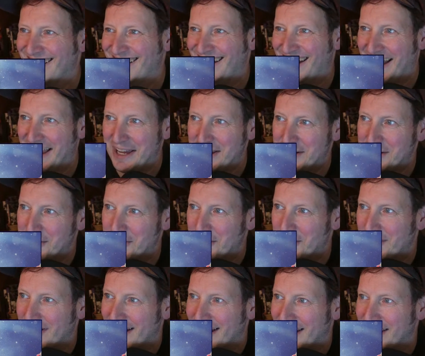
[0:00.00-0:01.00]
I had to go
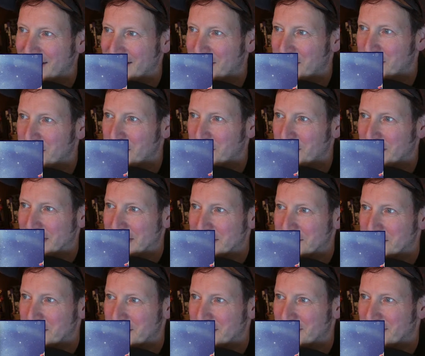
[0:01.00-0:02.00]
away. I had to go into witness.
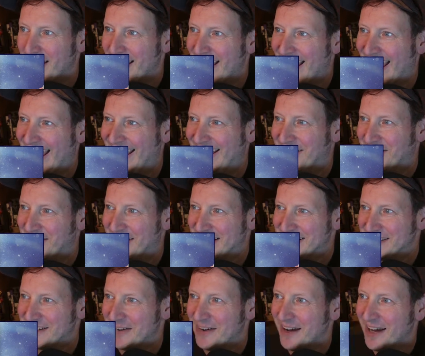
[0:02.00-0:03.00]
Hey,
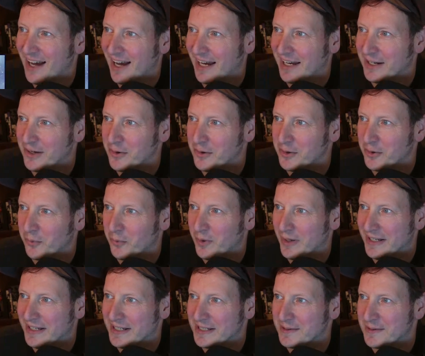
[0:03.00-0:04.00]
Ernesto. I had to go into
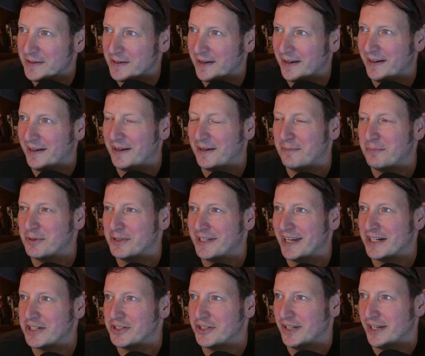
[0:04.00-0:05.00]
witness
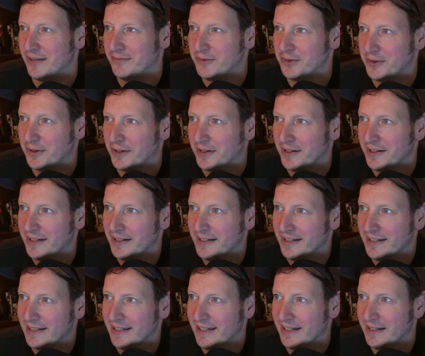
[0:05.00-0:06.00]
protection after
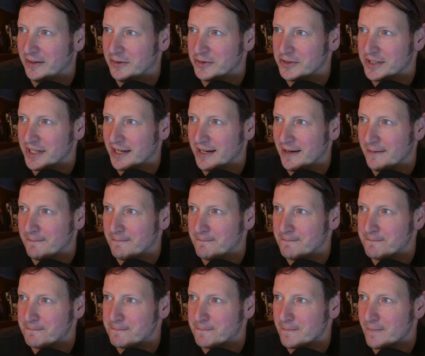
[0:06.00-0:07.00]
getting you set up
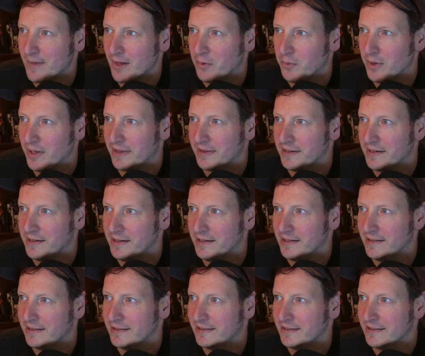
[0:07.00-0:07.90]
with the